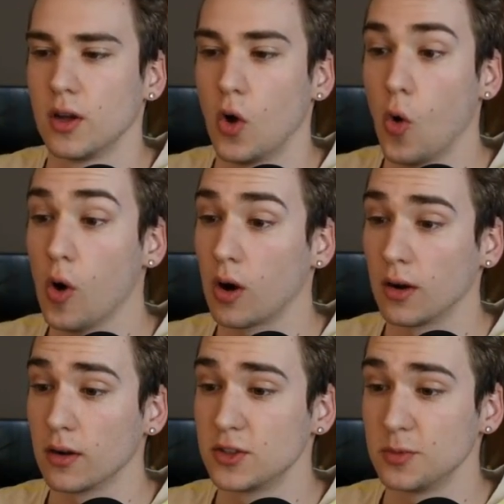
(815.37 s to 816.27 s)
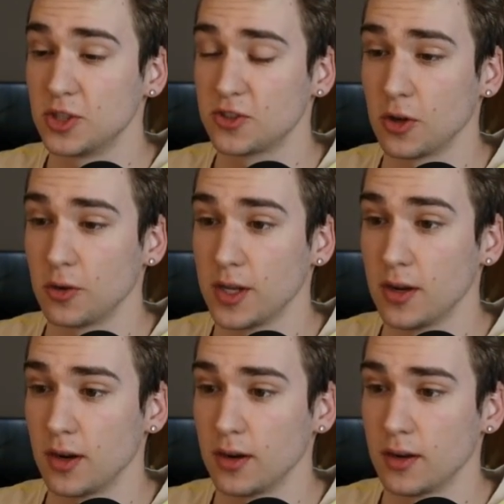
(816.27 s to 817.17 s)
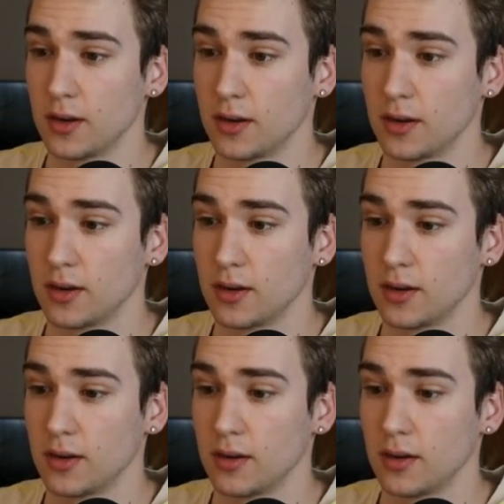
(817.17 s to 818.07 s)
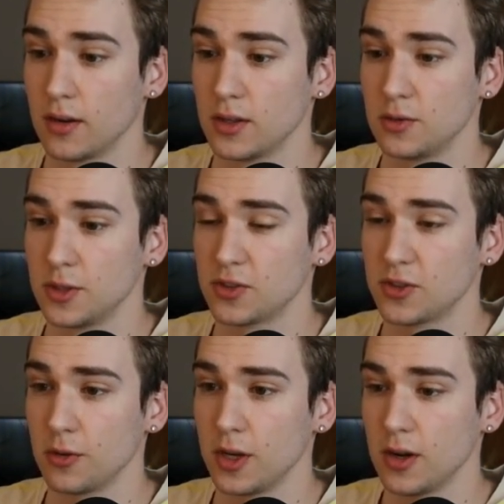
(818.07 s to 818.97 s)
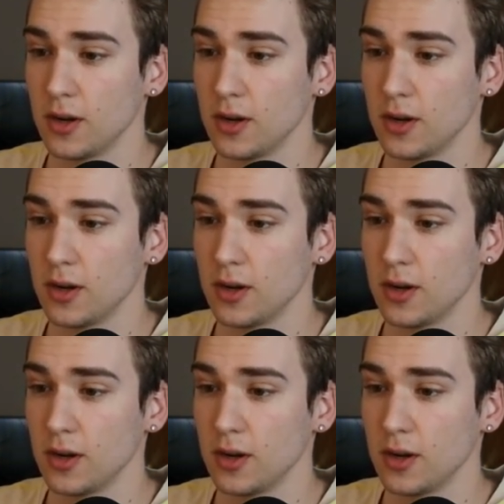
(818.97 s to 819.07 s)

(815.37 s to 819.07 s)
Or do we just go here? Do we just go here?